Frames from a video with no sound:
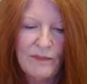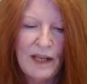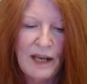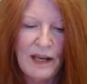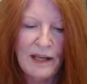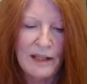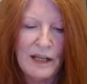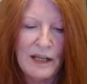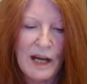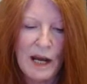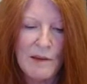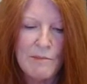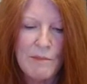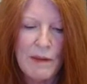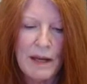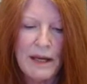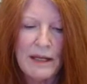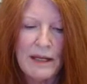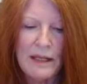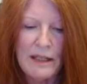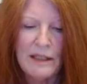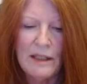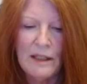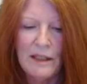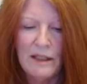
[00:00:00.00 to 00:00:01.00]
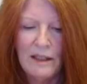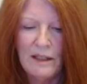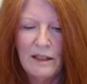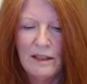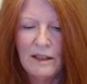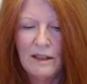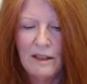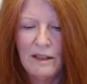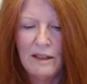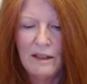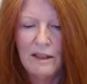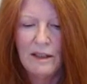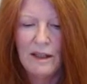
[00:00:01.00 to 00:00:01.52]
and I
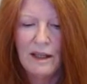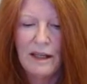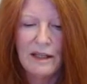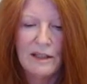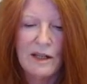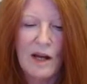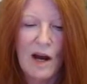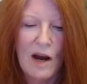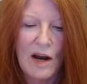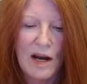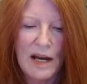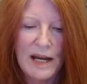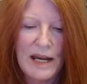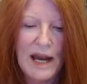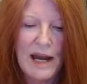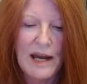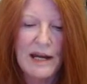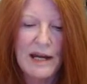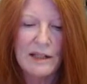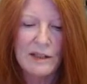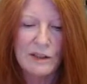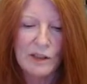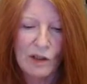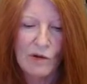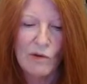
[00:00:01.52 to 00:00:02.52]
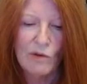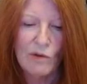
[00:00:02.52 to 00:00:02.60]
ask